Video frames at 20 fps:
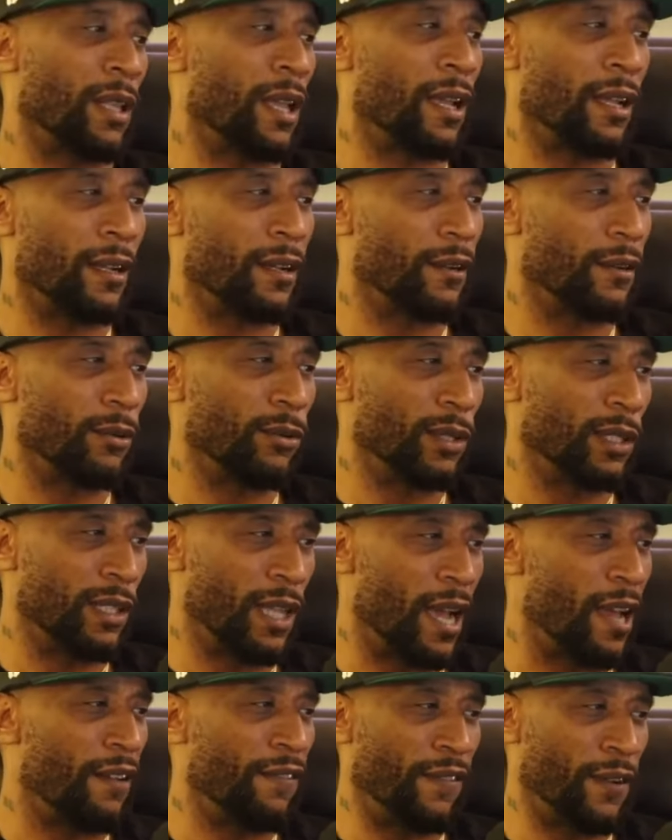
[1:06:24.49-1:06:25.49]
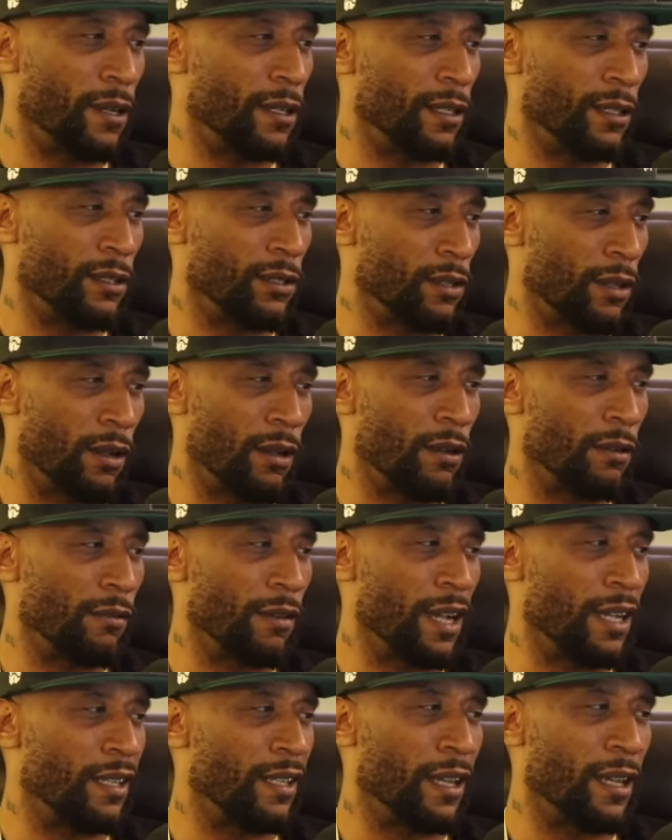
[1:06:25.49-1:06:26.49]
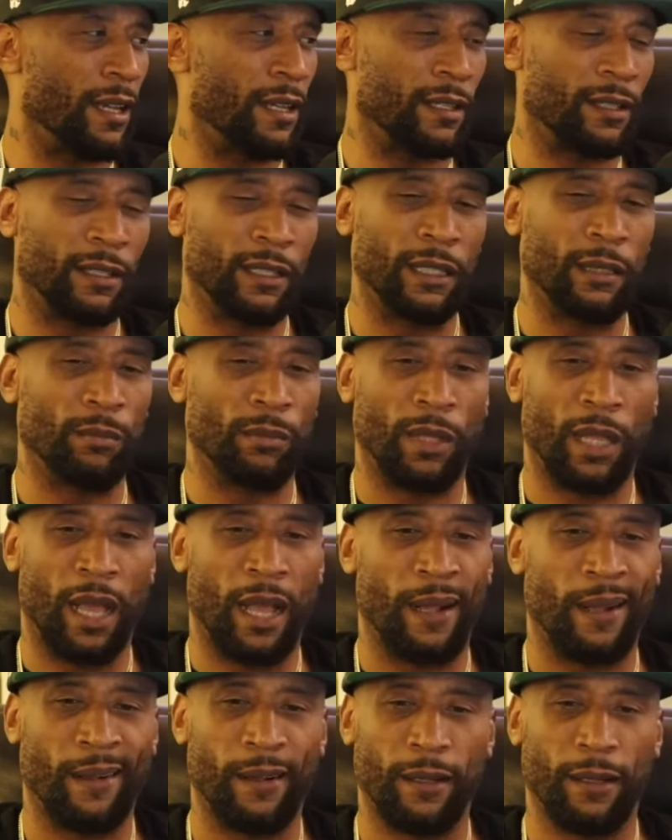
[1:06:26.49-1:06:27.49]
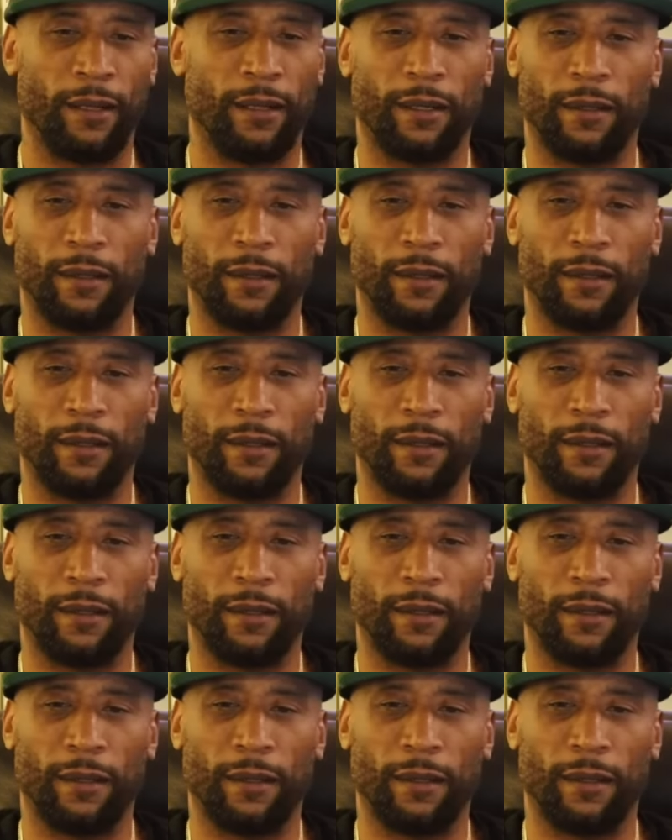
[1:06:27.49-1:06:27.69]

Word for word: Like with that fucking song right there, it seemed like